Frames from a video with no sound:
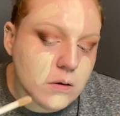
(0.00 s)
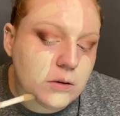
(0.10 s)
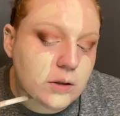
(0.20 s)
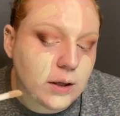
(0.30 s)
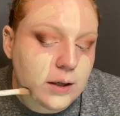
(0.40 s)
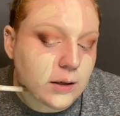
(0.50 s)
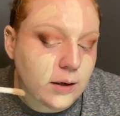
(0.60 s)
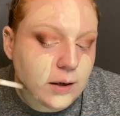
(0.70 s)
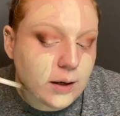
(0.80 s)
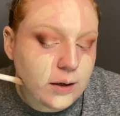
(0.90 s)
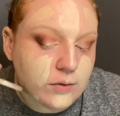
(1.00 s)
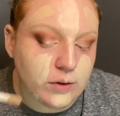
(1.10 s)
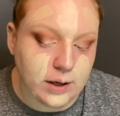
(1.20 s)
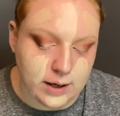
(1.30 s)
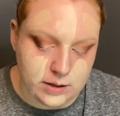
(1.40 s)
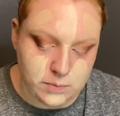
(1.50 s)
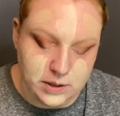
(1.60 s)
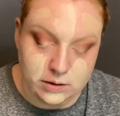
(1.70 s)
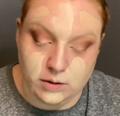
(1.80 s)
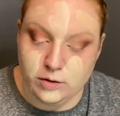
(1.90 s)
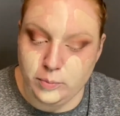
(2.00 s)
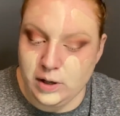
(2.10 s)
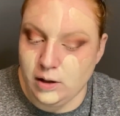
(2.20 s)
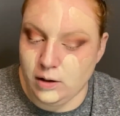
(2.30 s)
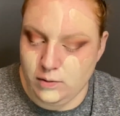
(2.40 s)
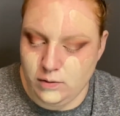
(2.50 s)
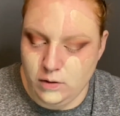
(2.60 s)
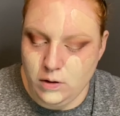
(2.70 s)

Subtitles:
again, every aspect of my life.